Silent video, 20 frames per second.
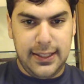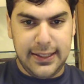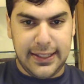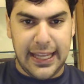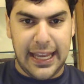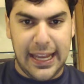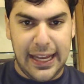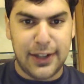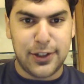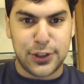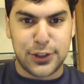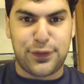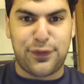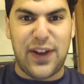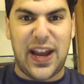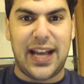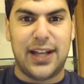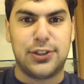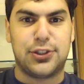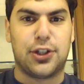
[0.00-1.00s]
The Eagles
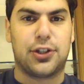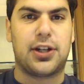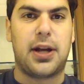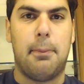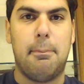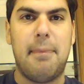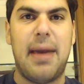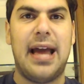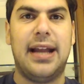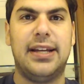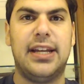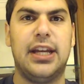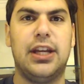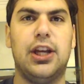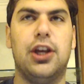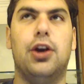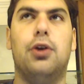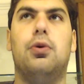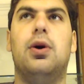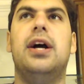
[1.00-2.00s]
fans are commending
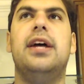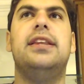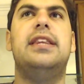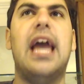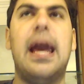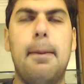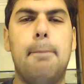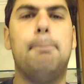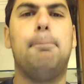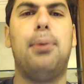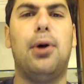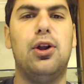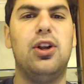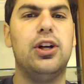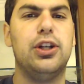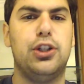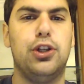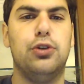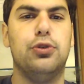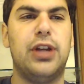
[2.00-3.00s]
you. They
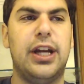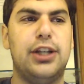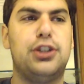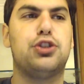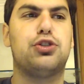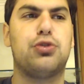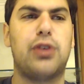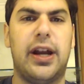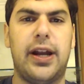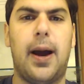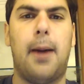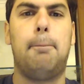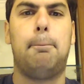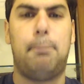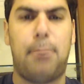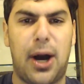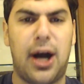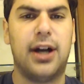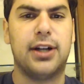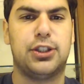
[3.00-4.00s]
bullied you. They straight
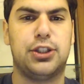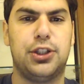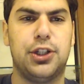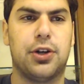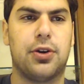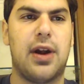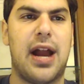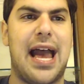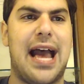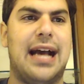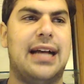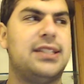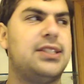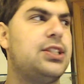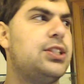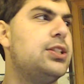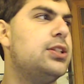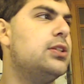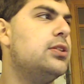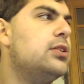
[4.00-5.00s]
up punked your ass.